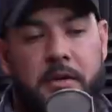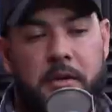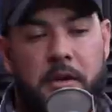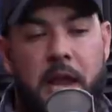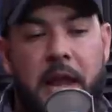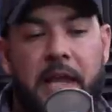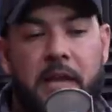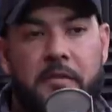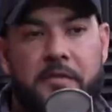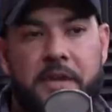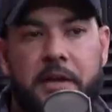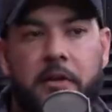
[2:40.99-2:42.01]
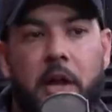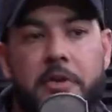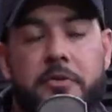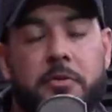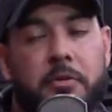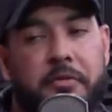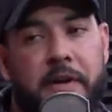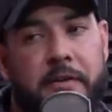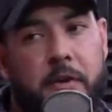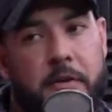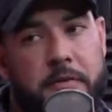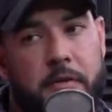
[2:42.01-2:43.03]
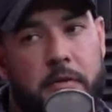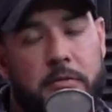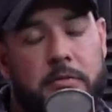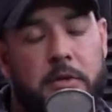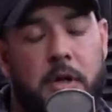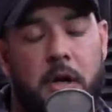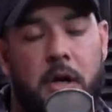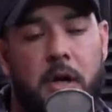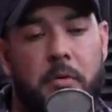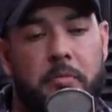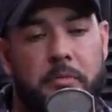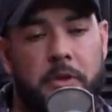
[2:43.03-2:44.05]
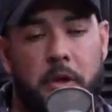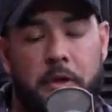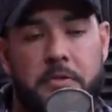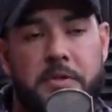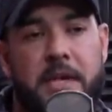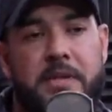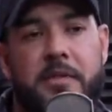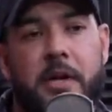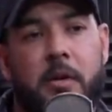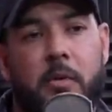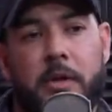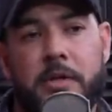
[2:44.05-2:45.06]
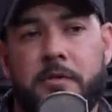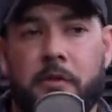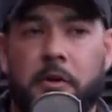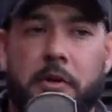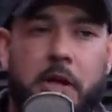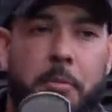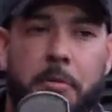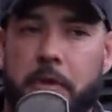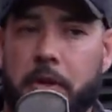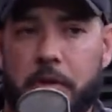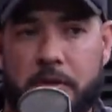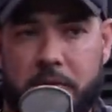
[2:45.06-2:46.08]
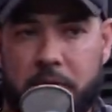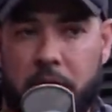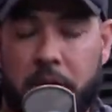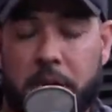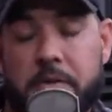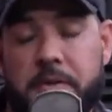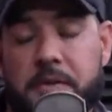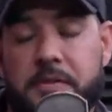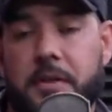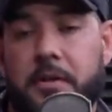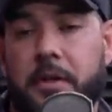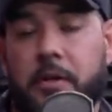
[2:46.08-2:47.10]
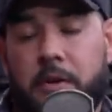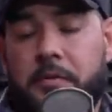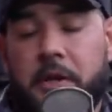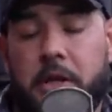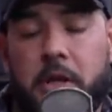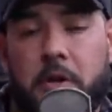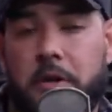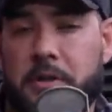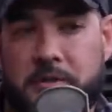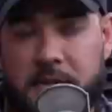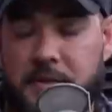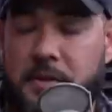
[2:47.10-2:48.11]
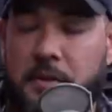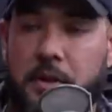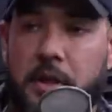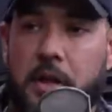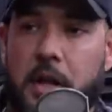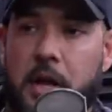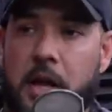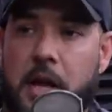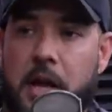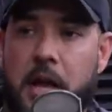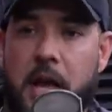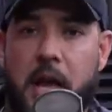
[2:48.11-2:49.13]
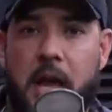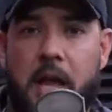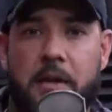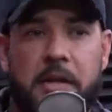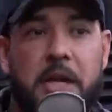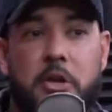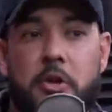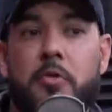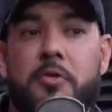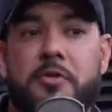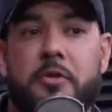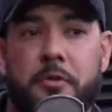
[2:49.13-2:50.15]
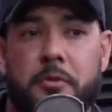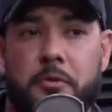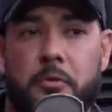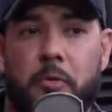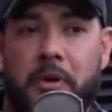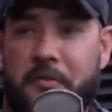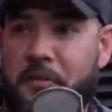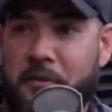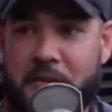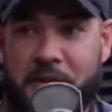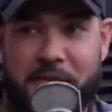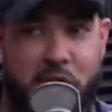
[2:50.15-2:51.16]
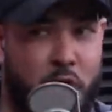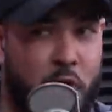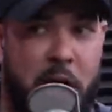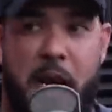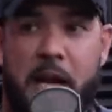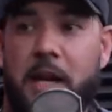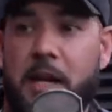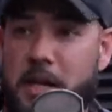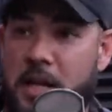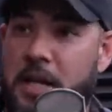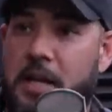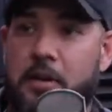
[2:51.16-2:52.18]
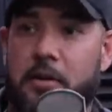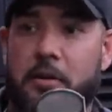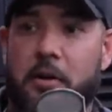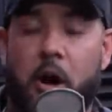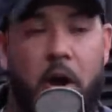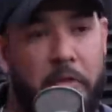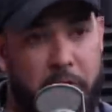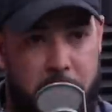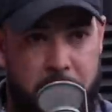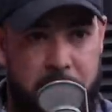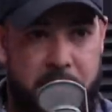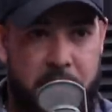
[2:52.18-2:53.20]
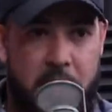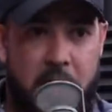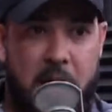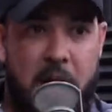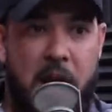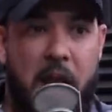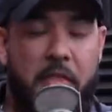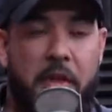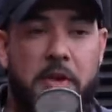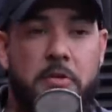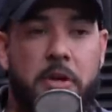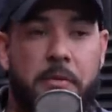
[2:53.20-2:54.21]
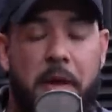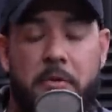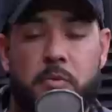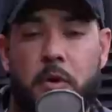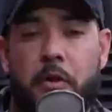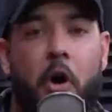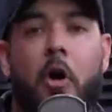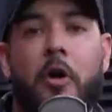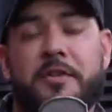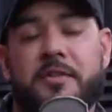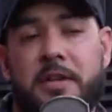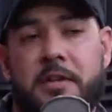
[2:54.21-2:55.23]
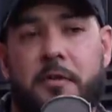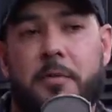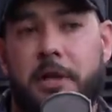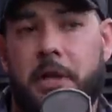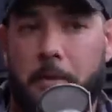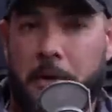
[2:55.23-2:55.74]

negative psychological effect also. You know, you take steroids for a couple years consistently or even a year consistently and get used to what it feels like to train and eat on those. And then that was one of the hardest things for me coming